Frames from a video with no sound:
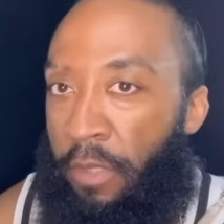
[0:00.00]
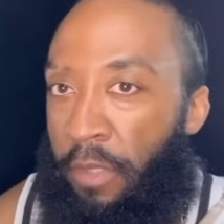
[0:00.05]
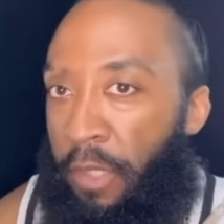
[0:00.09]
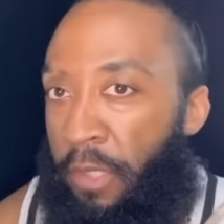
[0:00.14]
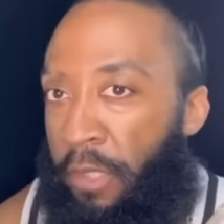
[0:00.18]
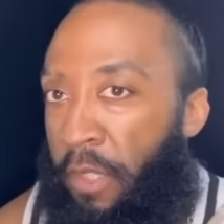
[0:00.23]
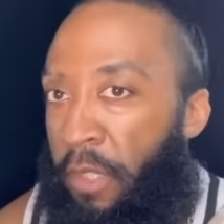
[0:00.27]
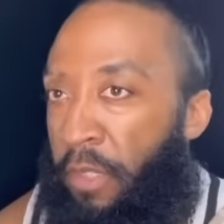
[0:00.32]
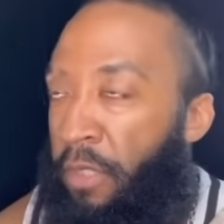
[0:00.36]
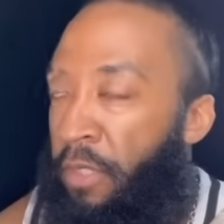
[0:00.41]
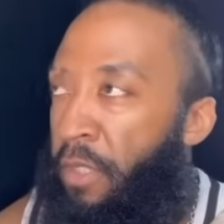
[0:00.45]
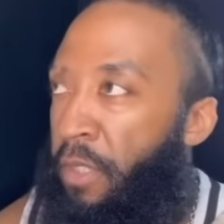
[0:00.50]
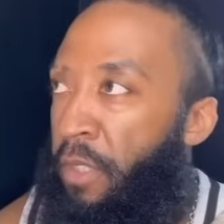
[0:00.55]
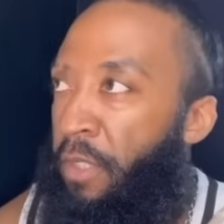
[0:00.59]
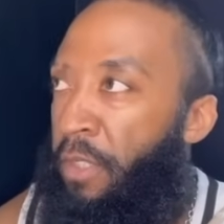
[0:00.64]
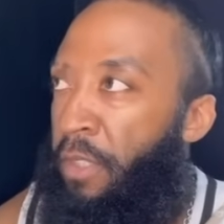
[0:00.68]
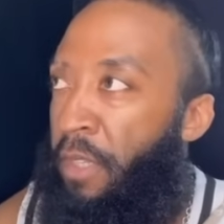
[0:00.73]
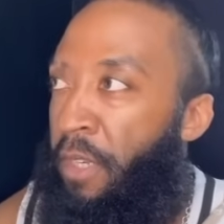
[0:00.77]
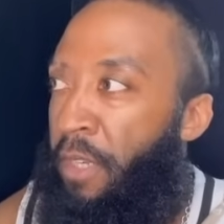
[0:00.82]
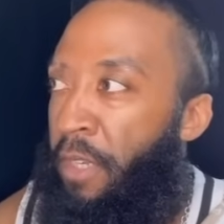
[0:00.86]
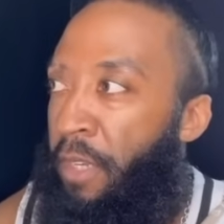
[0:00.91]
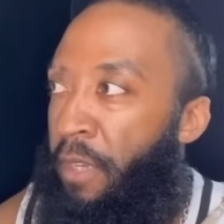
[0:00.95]
because that's
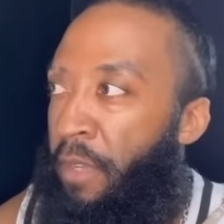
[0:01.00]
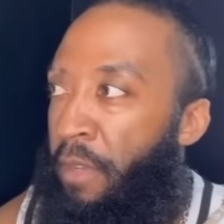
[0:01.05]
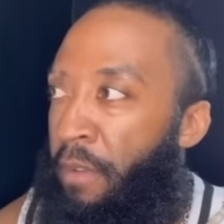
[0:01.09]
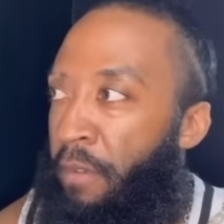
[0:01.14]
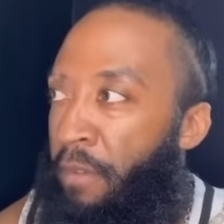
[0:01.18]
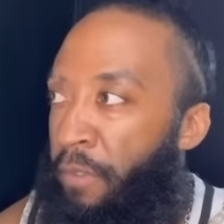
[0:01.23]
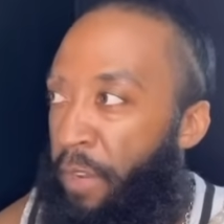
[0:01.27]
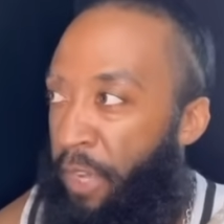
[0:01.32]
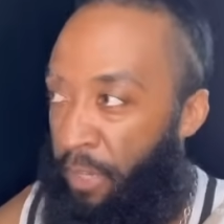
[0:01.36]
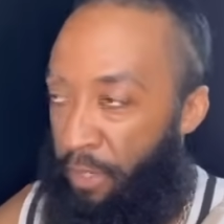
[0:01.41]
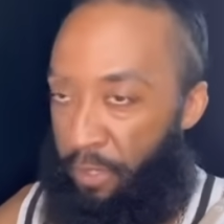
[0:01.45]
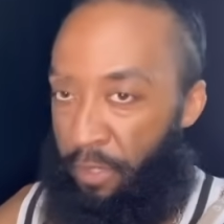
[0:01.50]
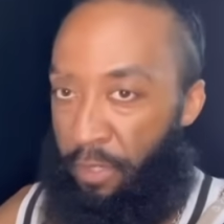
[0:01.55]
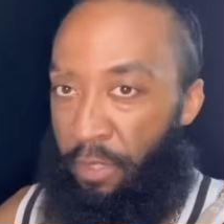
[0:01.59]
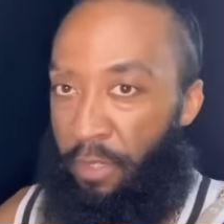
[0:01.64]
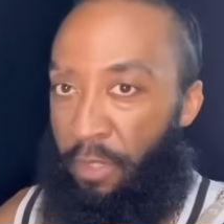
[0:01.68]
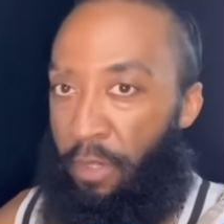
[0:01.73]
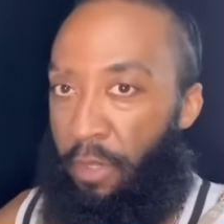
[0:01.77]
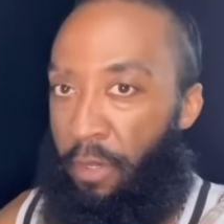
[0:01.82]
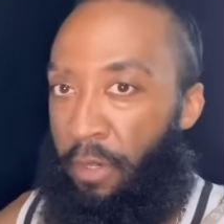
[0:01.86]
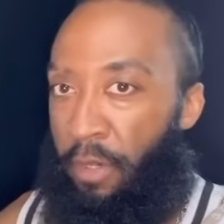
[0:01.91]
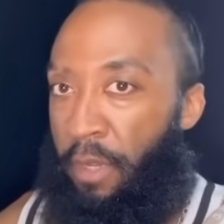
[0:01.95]
just fantasy
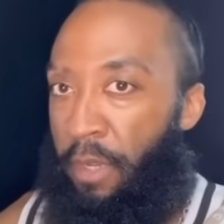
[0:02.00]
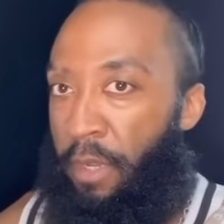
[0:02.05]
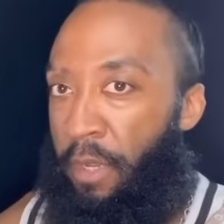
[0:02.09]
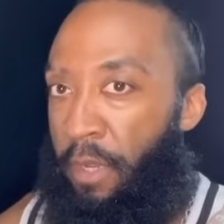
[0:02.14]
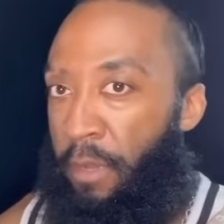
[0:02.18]
talk.